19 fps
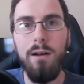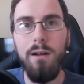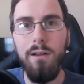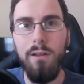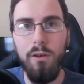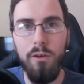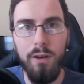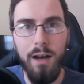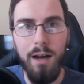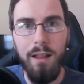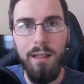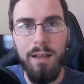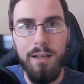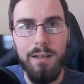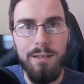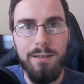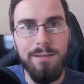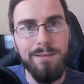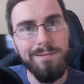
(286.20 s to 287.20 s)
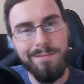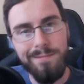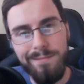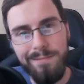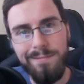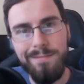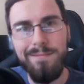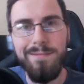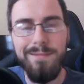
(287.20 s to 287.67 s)
Lunala,
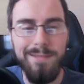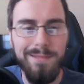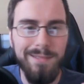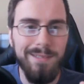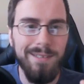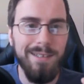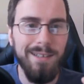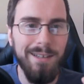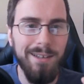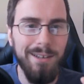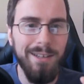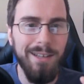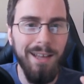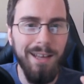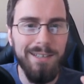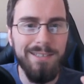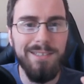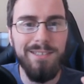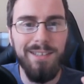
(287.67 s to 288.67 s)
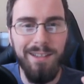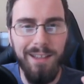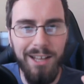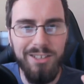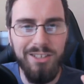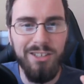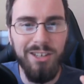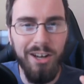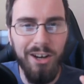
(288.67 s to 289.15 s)
yes, it's a
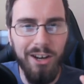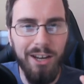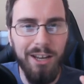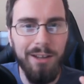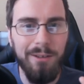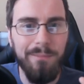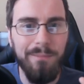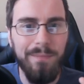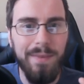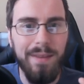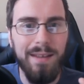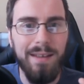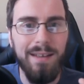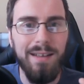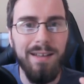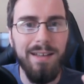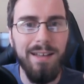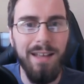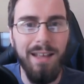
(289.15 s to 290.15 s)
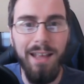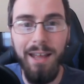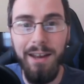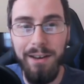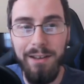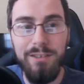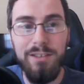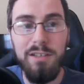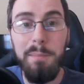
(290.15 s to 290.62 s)
legendary, and
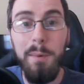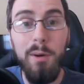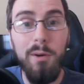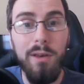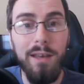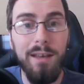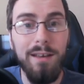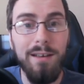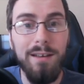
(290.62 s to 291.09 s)
it's spooky,